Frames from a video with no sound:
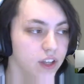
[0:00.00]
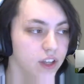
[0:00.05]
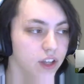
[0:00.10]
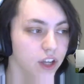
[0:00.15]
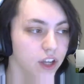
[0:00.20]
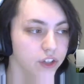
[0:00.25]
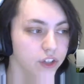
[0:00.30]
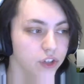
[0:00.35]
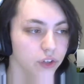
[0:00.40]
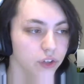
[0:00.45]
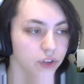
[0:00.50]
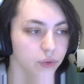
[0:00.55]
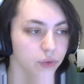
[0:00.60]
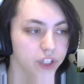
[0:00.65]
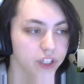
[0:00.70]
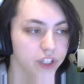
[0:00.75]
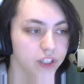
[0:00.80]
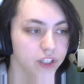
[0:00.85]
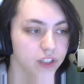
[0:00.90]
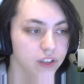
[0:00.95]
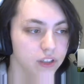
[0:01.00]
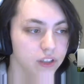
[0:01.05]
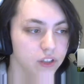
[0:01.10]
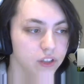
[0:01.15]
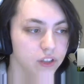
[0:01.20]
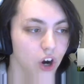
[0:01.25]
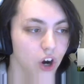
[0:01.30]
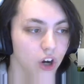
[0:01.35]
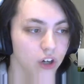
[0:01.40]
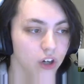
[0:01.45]
a turn 3
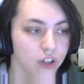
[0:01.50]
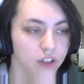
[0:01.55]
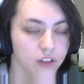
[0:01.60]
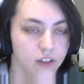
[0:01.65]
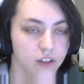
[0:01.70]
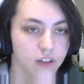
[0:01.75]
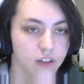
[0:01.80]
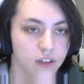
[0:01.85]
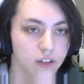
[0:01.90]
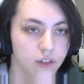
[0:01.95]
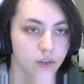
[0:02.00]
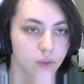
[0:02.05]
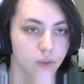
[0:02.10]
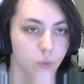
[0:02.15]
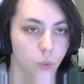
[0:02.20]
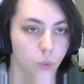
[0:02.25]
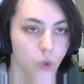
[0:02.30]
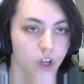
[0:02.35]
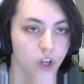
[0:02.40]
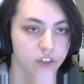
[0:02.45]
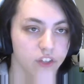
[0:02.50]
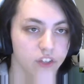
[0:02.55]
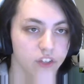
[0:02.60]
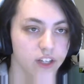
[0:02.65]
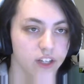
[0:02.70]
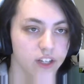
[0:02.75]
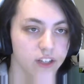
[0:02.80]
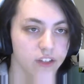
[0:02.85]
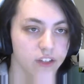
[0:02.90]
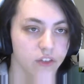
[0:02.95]
Karn was
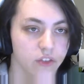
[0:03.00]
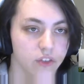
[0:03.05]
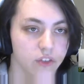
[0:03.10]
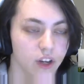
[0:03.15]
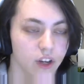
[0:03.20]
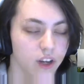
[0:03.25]
in his.